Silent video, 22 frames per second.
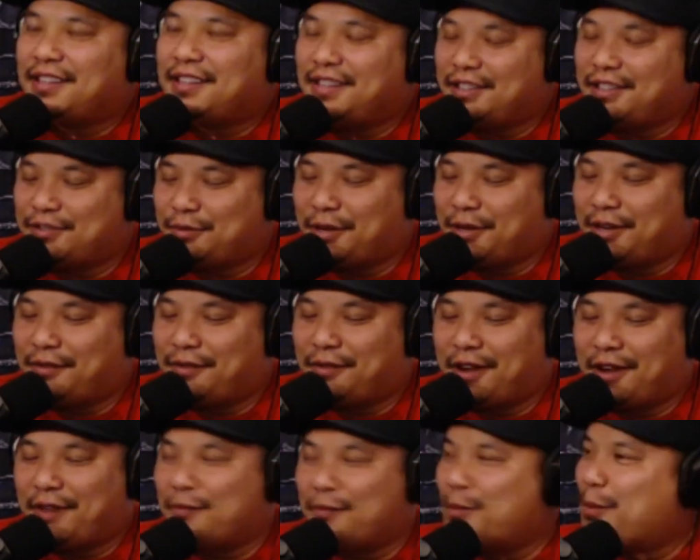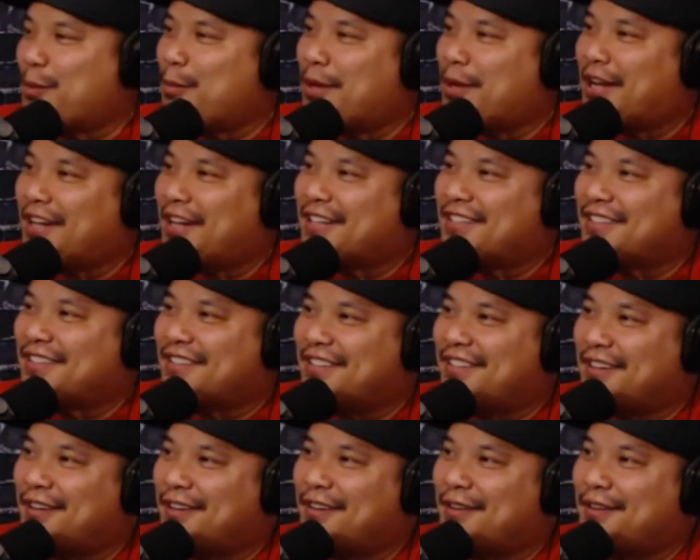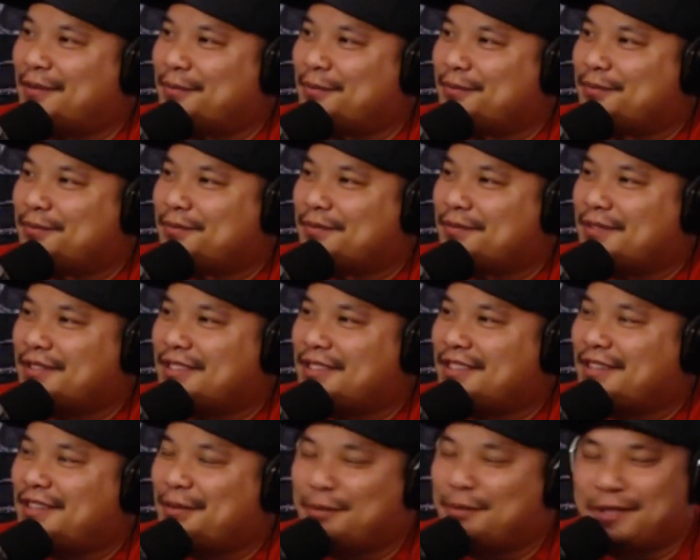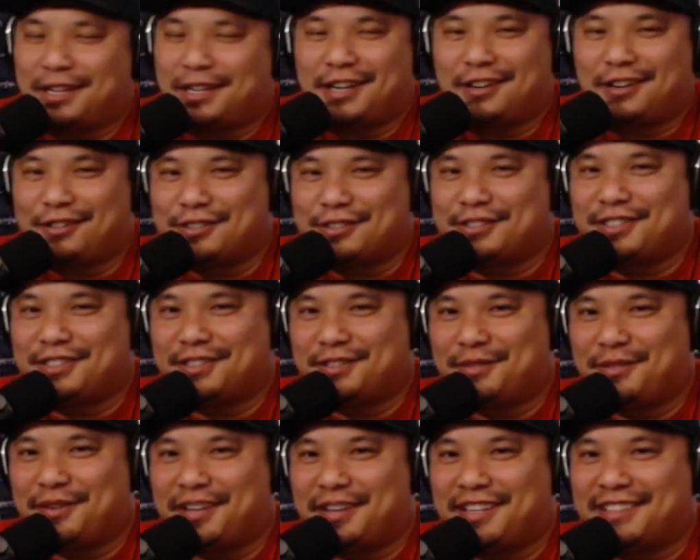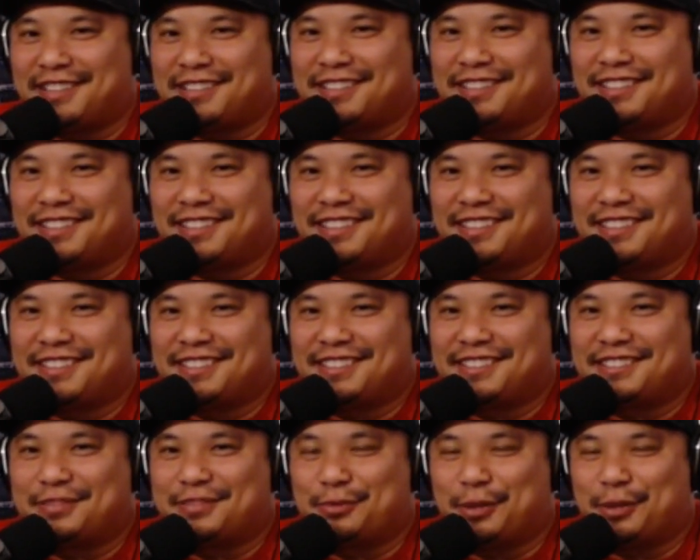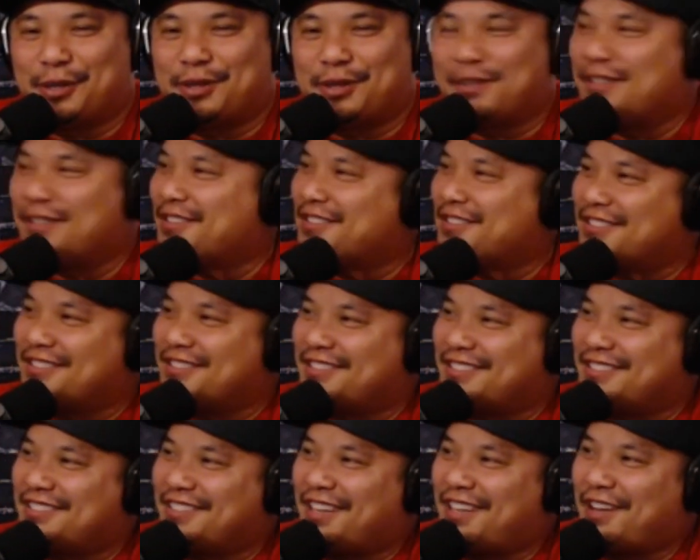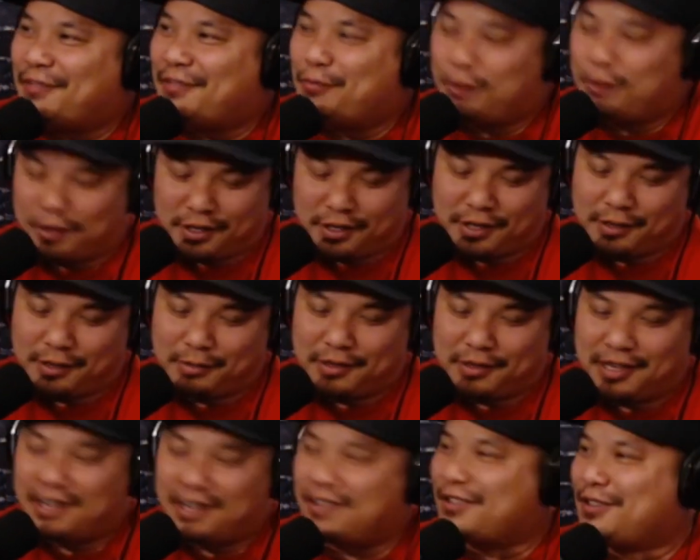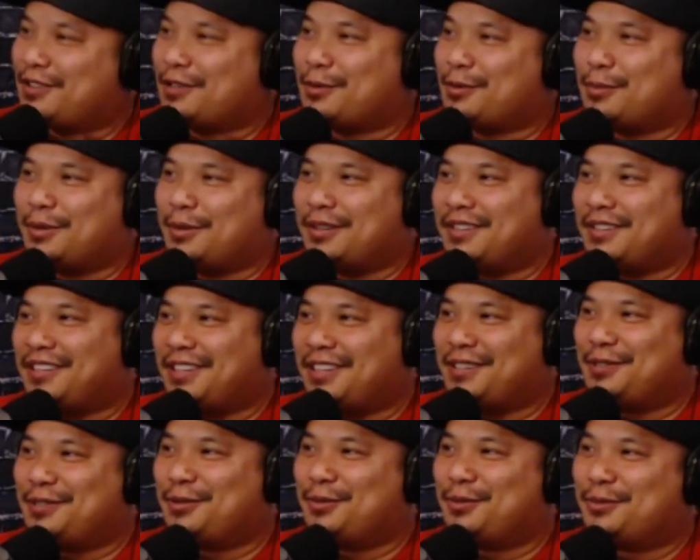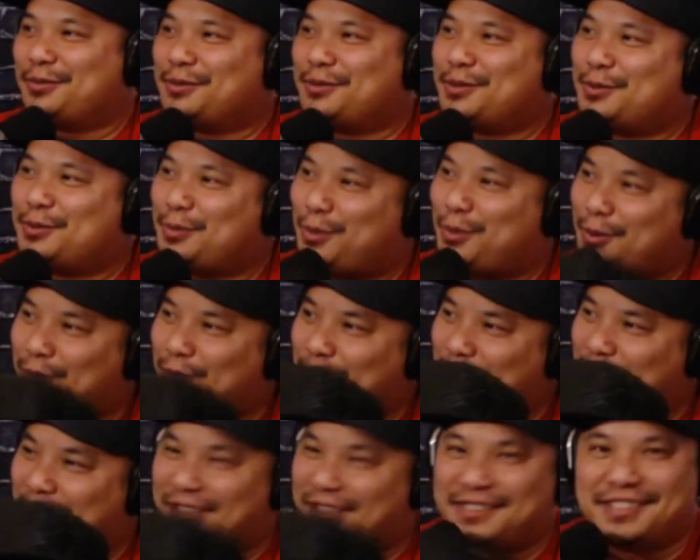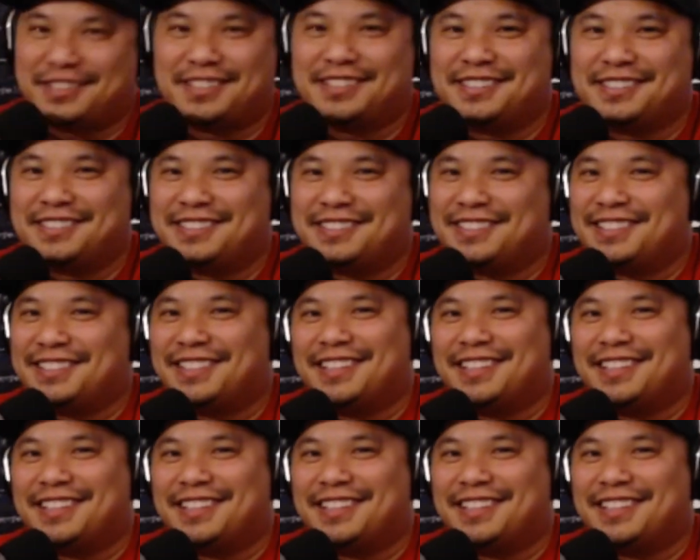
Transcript: Thanks, Randy, for having me back. I'm a diehard Suns fan. It's weird because I'm wearing nothing but Niner gear, but I do support my Suns.